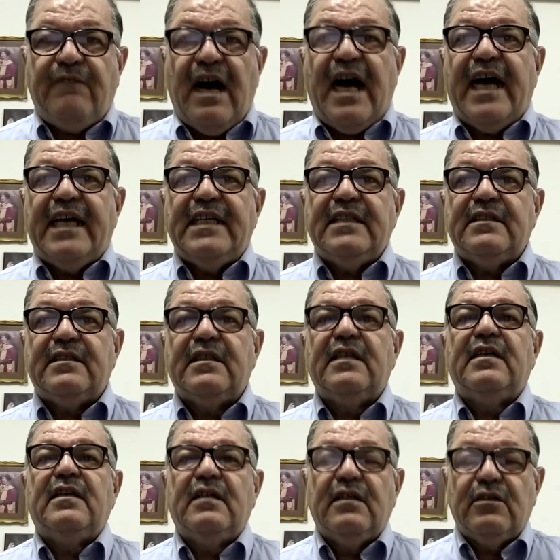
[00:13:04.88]
find,
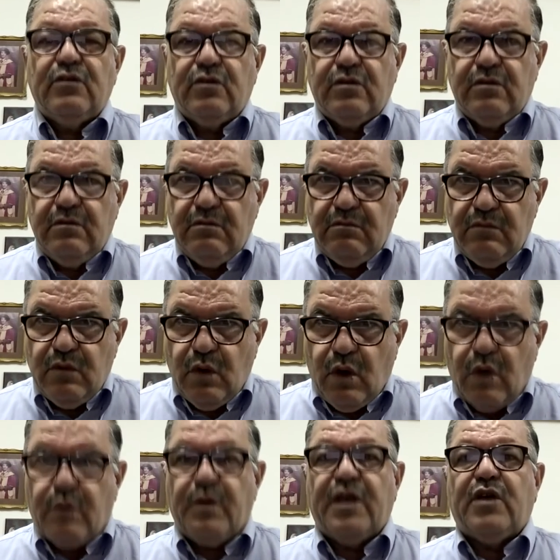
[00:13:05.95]

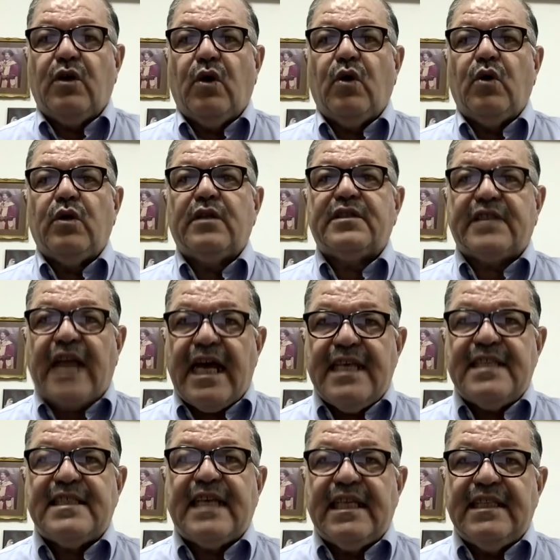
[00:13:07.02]
or we call,
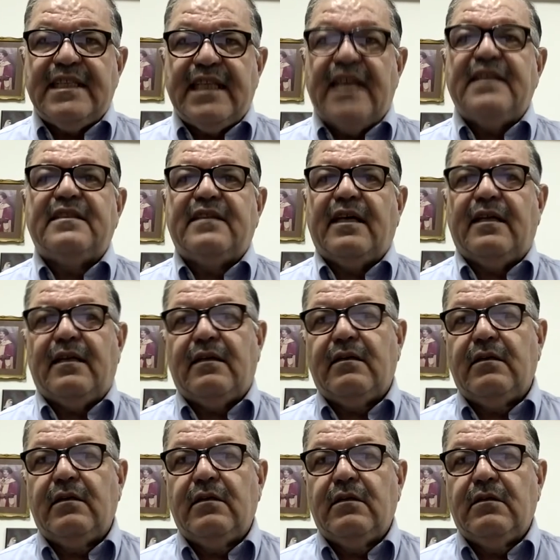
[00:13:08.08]
transcendental.
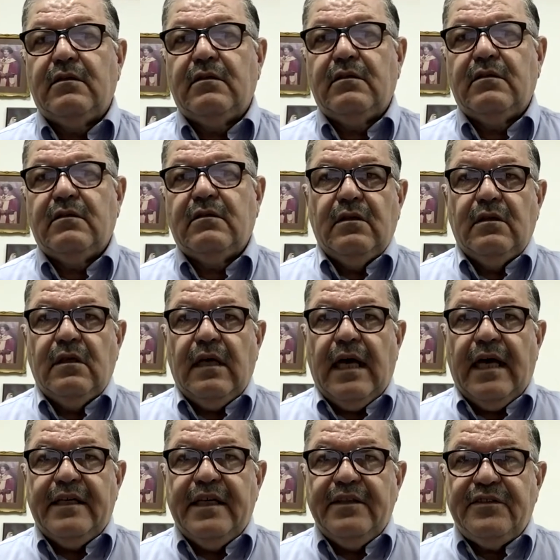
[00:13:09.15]

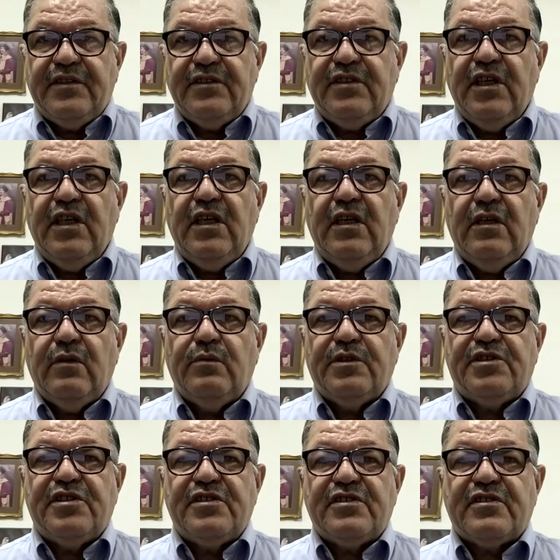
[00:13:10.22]
An entity
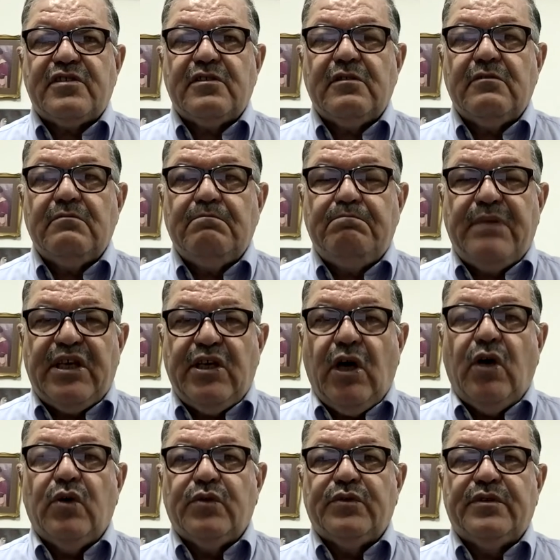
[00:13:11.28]
which is
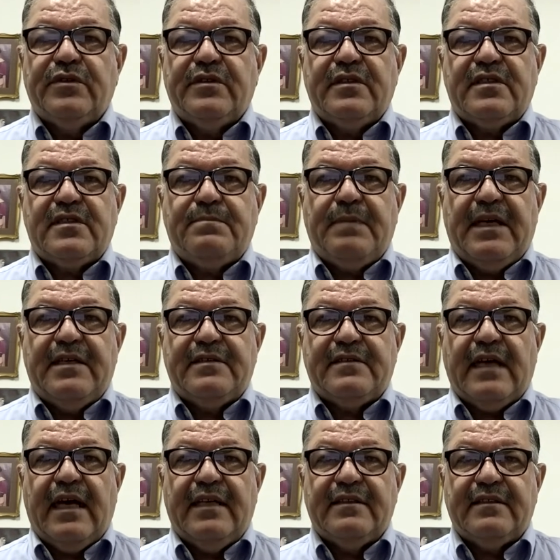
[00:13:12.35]
beyond space
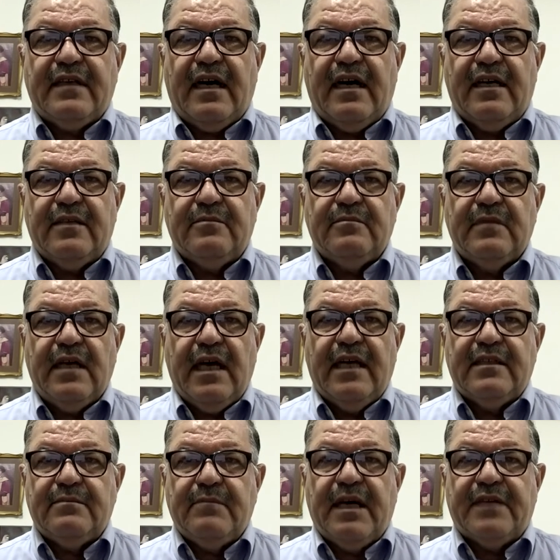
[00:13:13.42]
and time
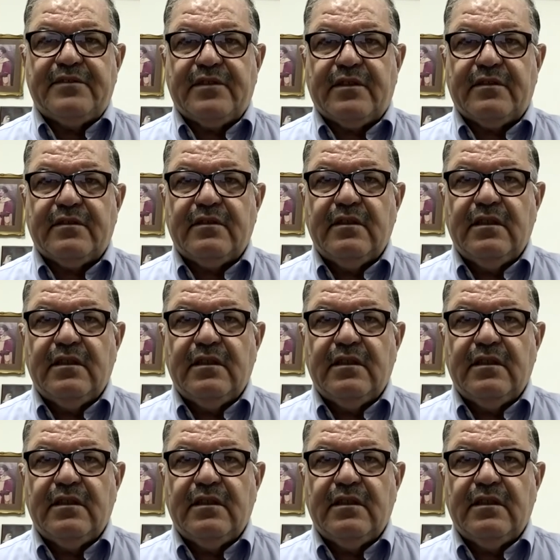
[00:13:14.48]
and matter.